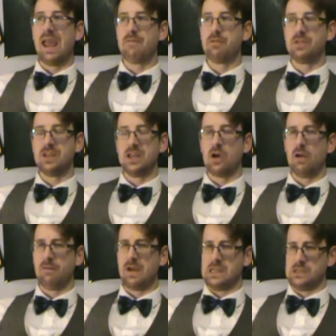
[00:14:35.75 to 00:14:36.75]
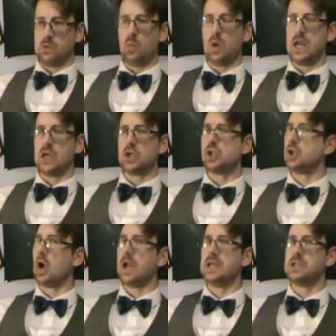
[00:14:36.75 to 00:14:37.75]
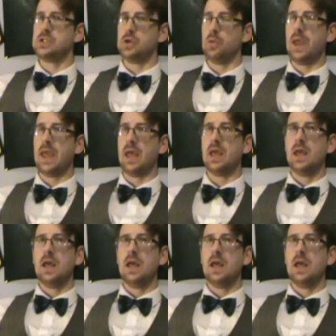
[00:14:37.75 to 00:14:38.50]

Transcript: Everything kind of has a weird shine to it